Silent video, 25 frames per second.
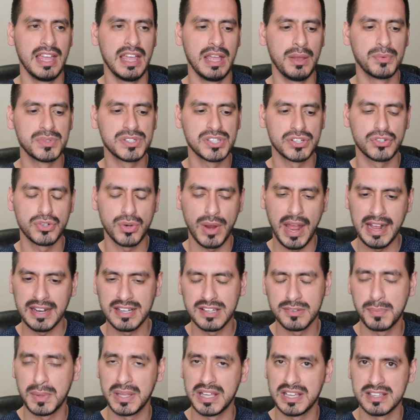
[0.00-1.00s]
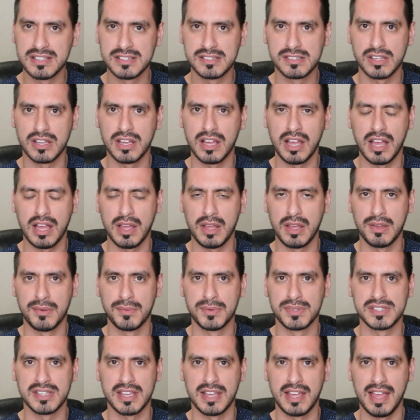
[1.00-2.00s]
It was attractive because uh, it
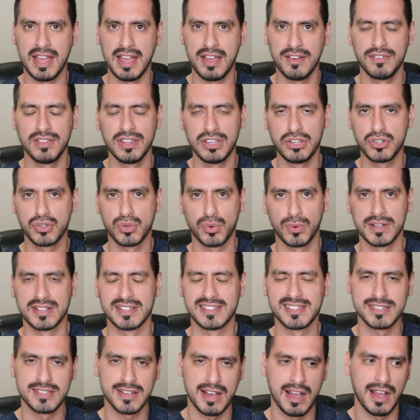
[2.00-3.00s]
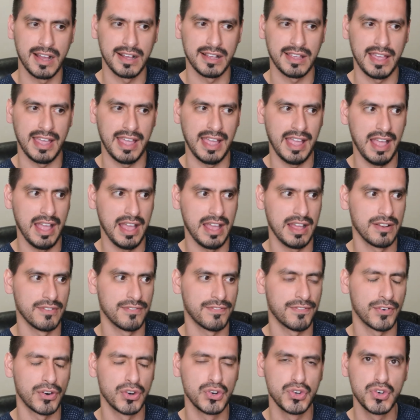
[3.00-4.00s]
was a heavily shorted stock, and
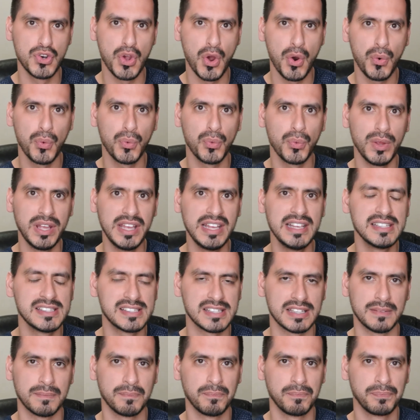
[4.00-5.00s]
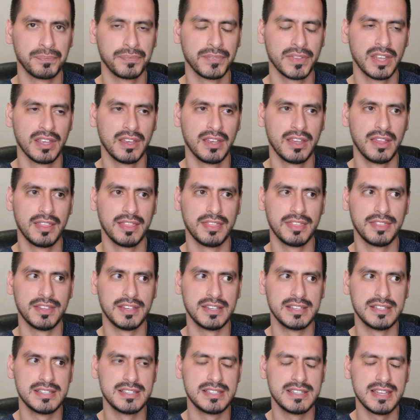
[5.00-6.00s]
for no reason,
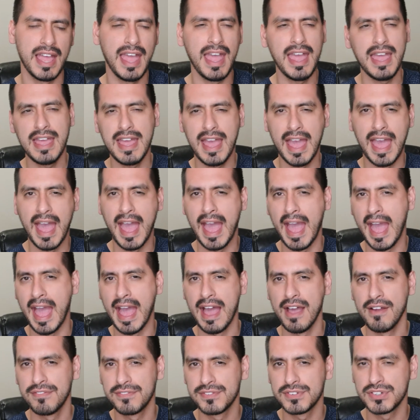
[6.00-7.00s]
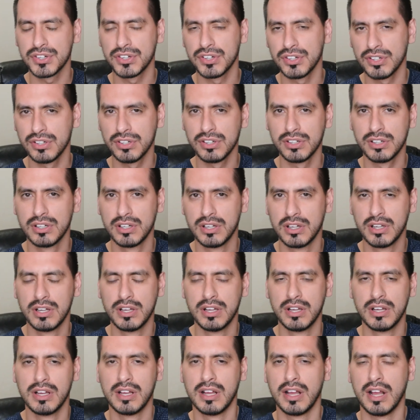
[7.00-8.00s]
the day after
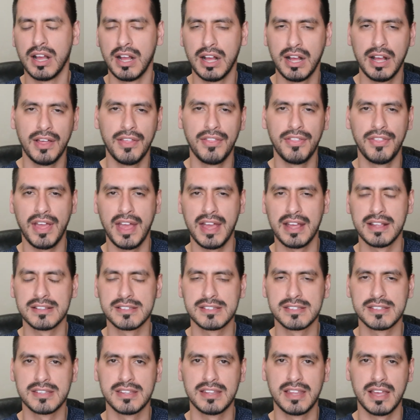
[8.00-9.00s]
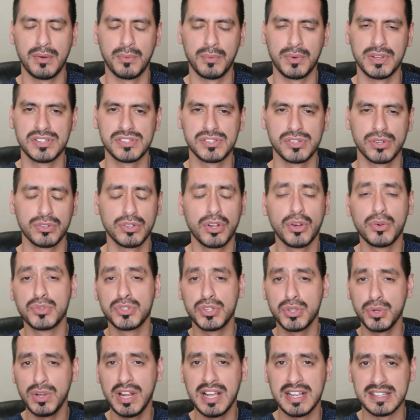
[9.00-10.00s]
uh, that that we sold, no,
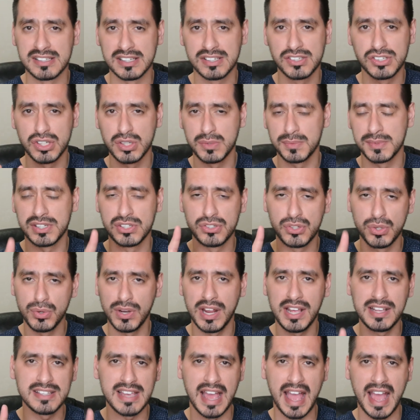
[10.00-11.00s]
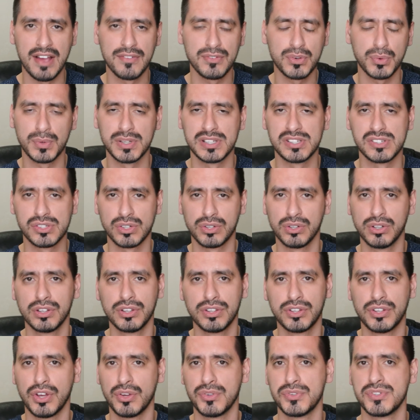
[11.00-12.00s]
two days, excuse me, two days after we
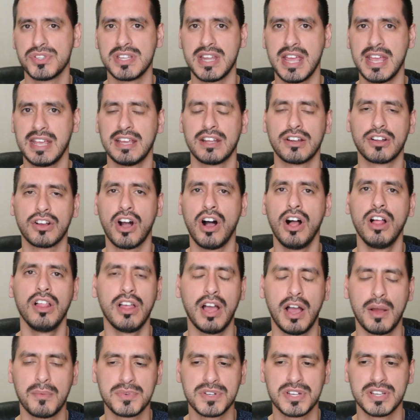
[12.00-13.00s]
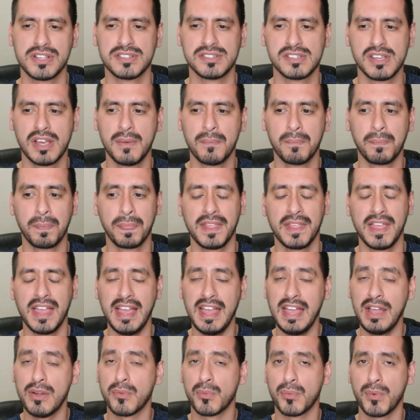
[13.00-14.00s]
sold those naked call options,
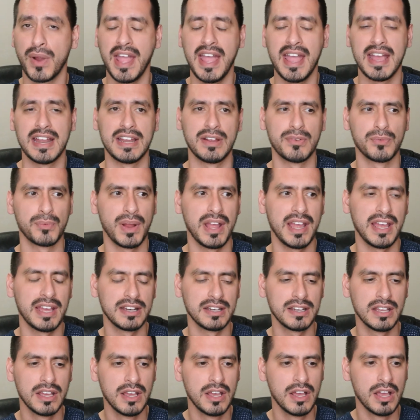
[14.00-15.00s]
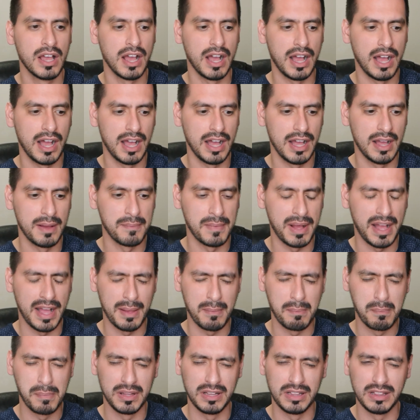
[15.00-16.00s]
it ran. It ran, um,
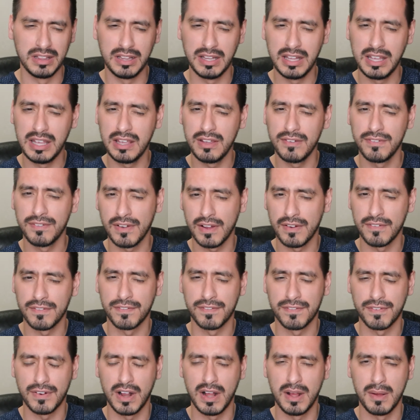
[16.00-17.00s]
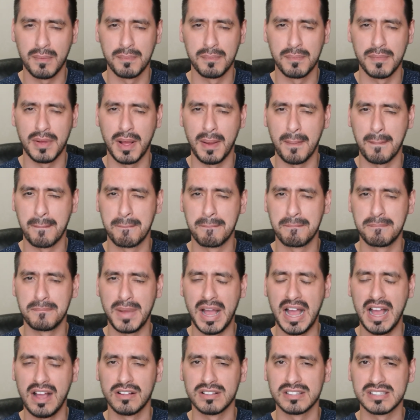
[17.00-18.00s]
I believe, from
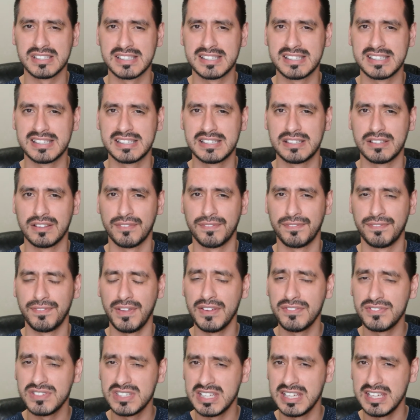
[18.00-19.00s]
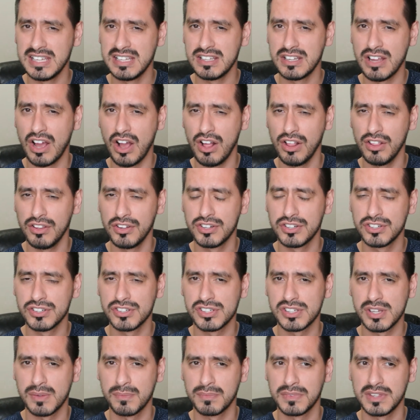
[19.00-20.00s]
about fifteen
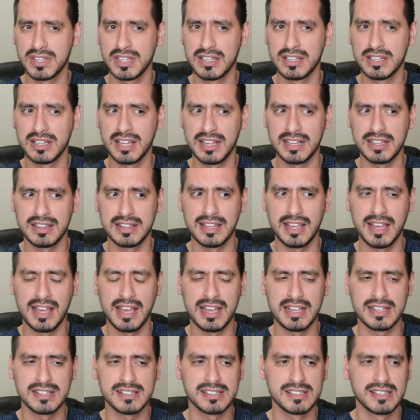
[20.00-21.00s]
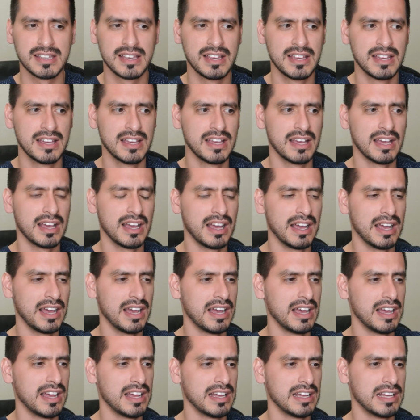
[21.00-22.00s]
dollars, something like that,
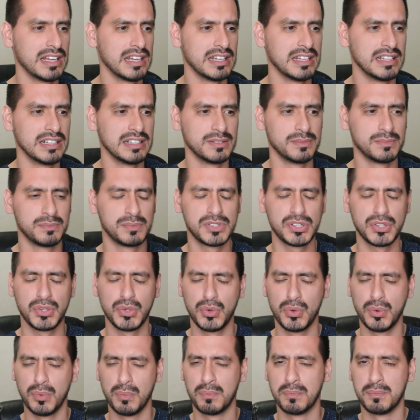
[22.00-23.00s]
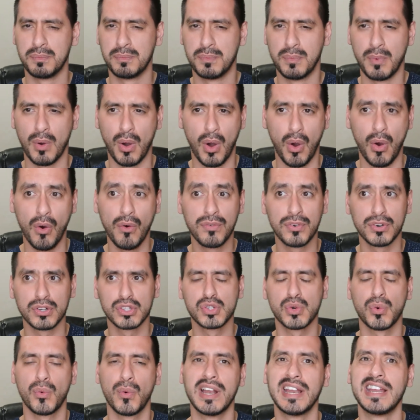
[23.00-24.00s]
uh, to over
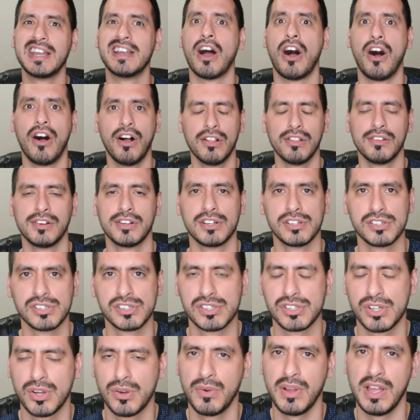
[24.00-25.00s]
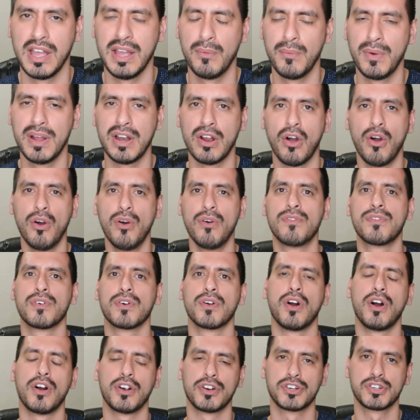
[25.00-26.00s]
twenty dollars. So it went
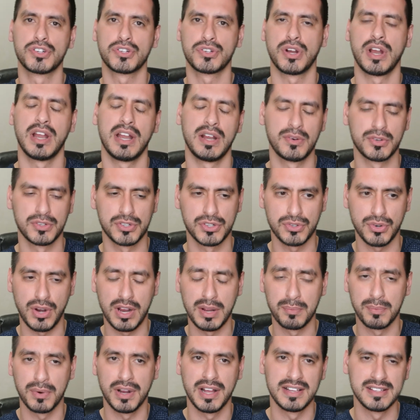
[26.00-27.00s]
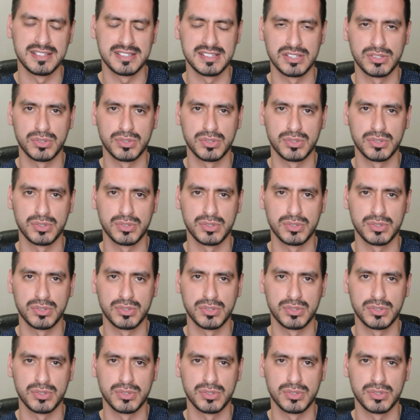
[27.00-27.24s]
over our strike strike price.